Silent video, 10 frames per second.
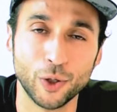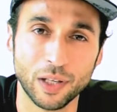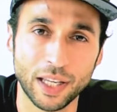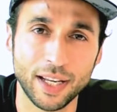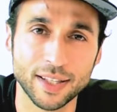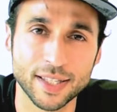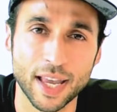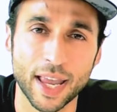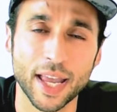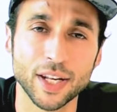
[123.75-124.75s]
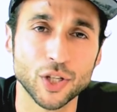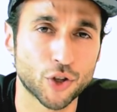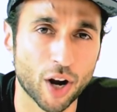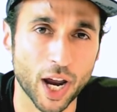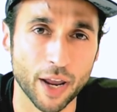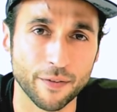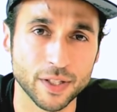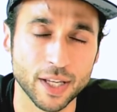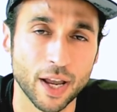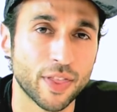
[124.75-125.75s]
who leads and
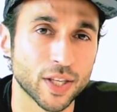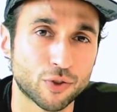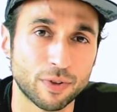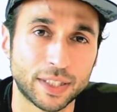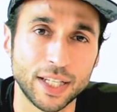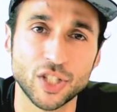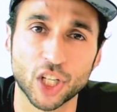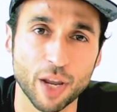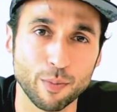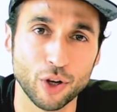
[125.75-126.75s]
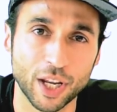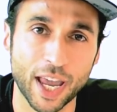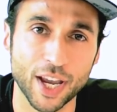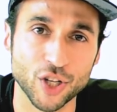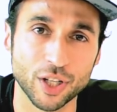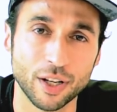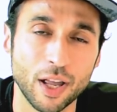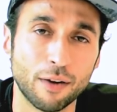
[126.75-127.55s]
drives the strategic communication